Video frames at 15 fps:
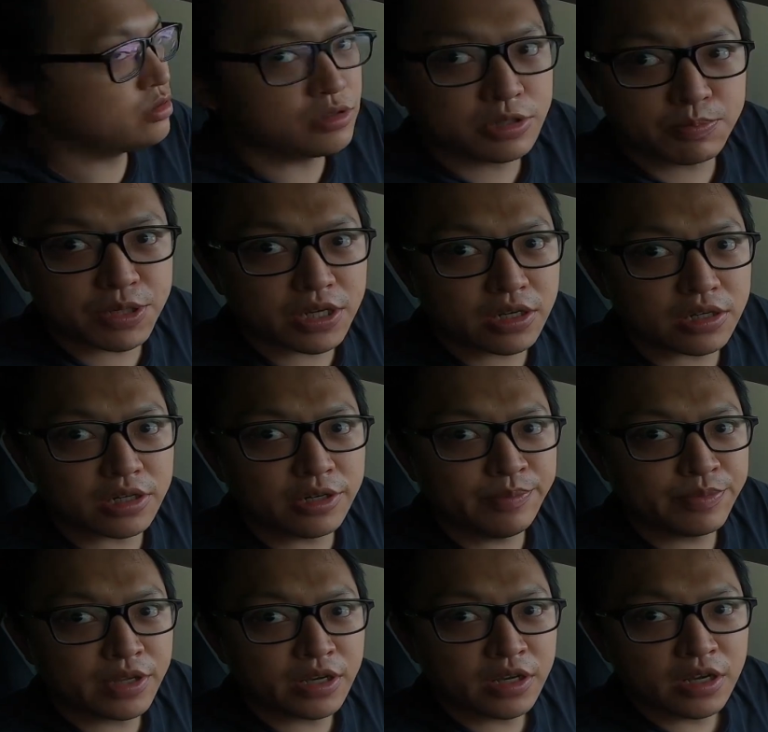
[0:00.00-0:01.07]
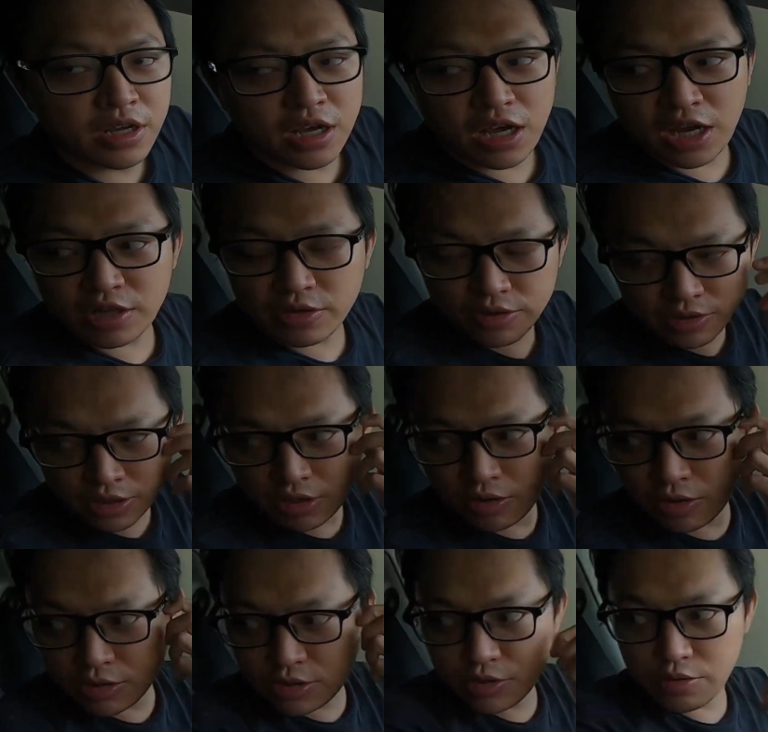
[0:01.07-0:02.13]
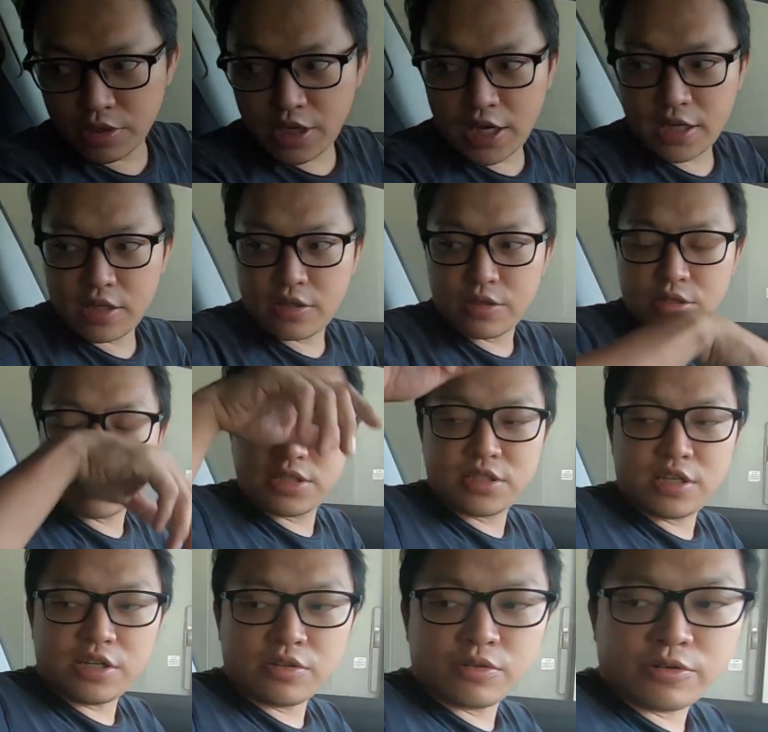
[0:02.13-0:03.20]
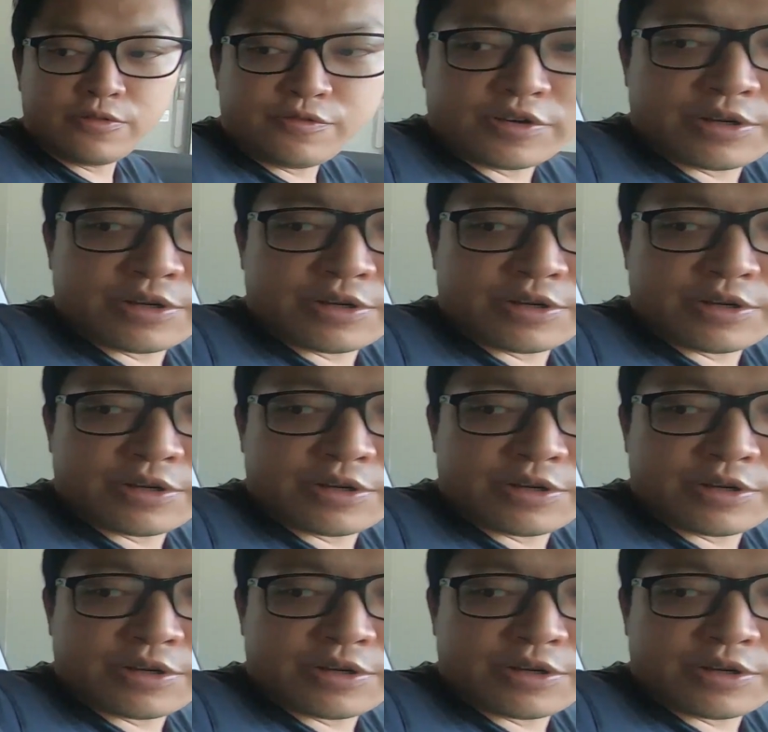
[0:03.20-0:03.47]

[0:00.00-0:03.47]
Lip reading: 2 speaker, and it also get the signal